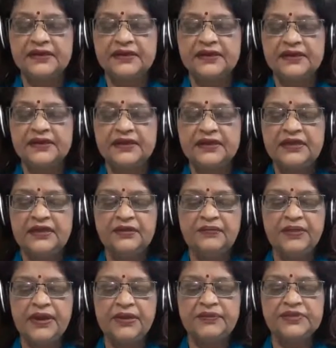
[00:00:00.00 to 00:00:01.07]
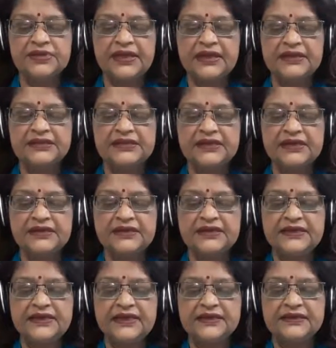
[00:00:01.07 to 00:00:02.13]
He bumps
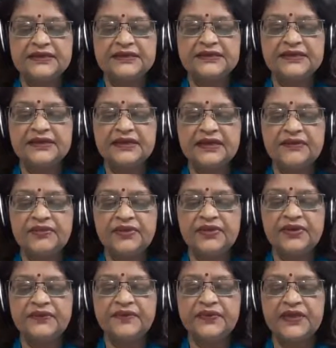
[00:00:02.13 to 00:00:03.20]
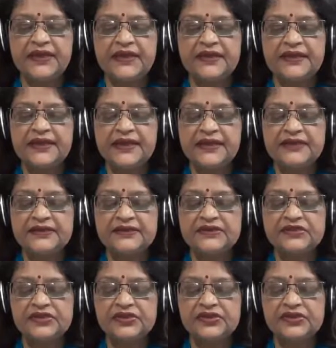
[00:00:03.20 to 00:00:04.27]
accidentally against the table and at the
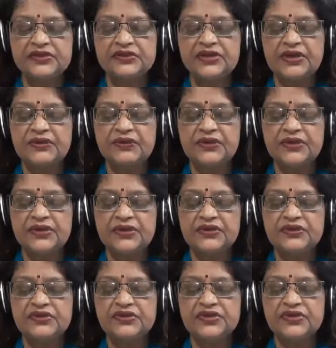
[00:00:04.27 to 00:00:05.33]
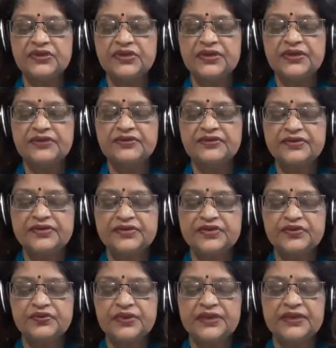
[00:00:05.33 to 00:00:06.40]
sound, Zerold turns
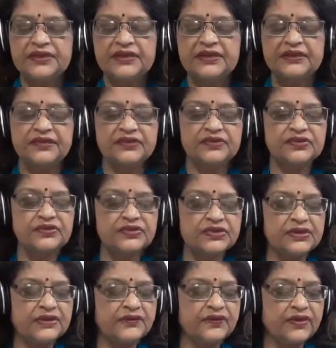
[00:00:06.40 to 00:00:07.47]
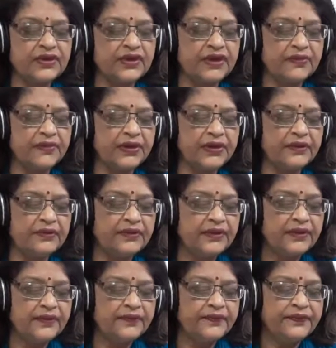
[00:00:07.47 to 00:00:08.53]
quickly. So children, what happened?
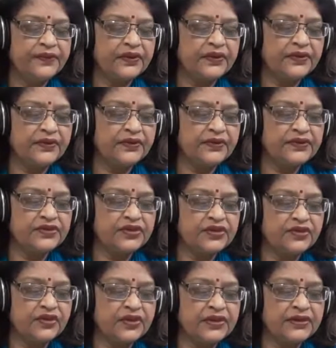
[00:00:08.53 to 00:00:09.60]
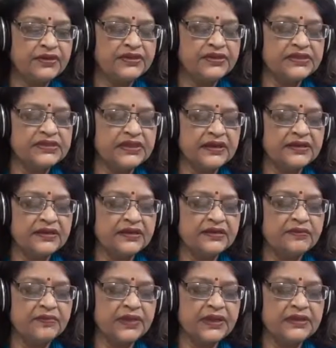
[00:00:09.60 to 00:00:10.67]
Zerold
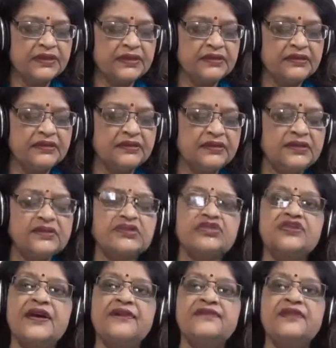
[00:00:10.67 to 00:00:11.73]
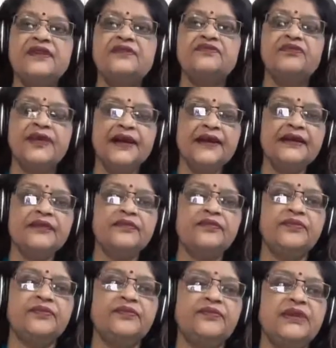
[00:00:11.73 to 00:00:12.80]
started packing his traveling bag,
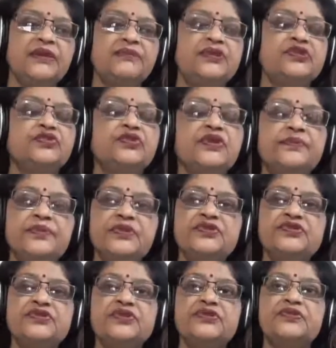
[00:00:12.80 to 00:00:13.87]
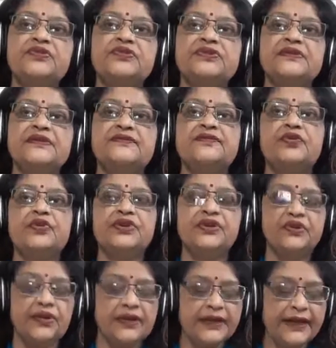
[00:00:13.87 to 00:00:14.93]
maybe to the person whose phone
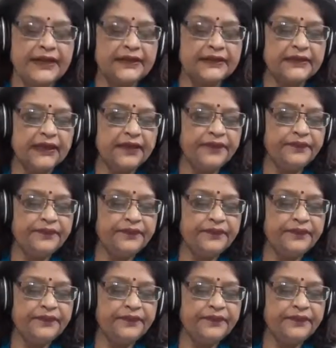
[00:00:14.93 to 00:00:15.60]
call had come,